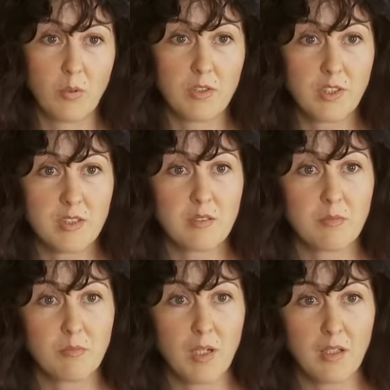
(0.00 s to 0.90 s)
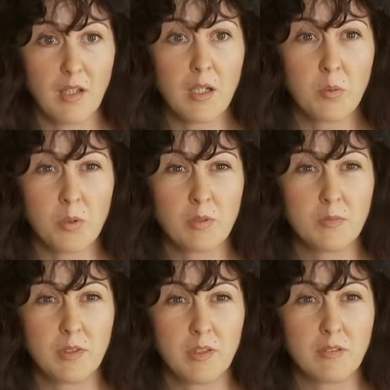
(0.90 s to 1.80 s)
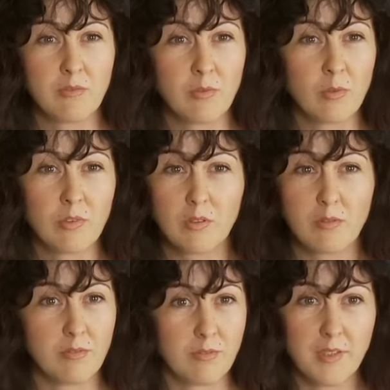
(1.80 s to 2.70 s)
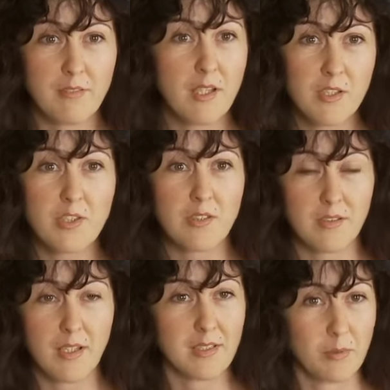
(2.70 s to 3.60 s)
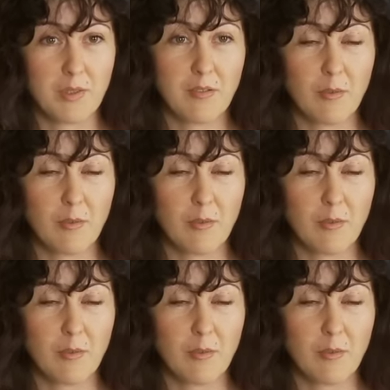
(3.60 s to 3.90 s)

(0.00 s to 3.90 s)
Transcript: just my life will be full of adventure. That's what I